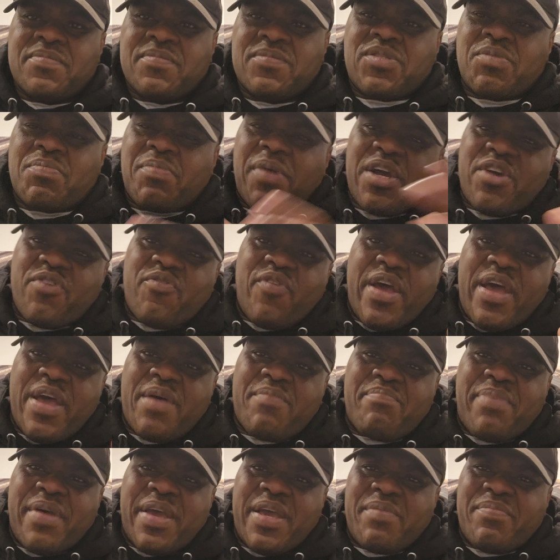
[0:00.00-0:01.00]
To my
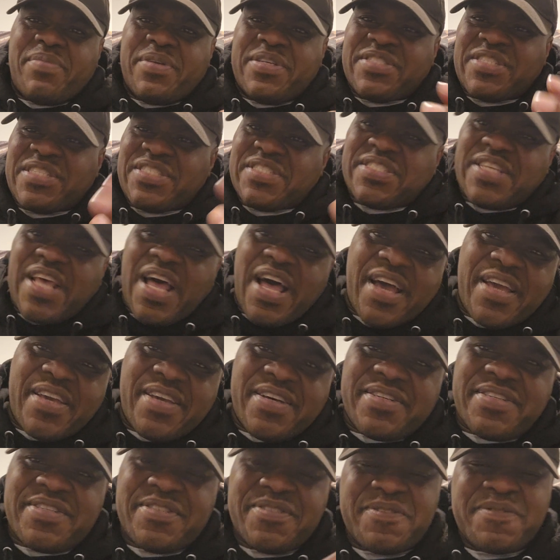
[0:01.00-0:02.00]
grandbabies,
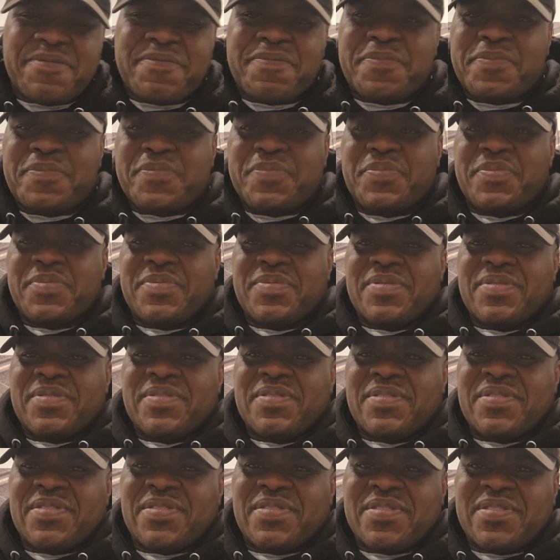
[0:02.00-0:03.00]
Isaiah,
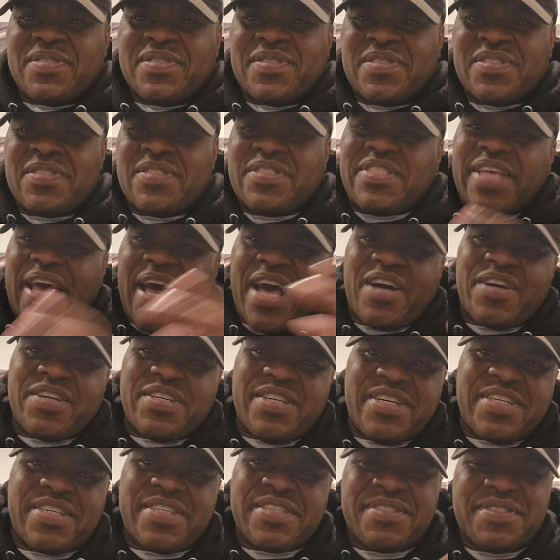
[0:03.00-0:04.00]

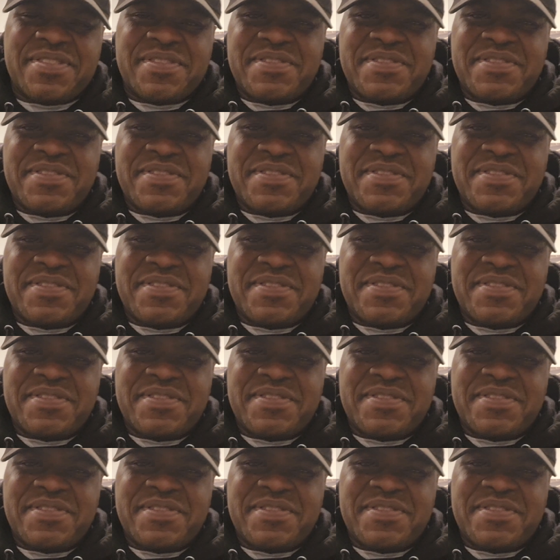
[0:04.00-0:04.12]
Natalia,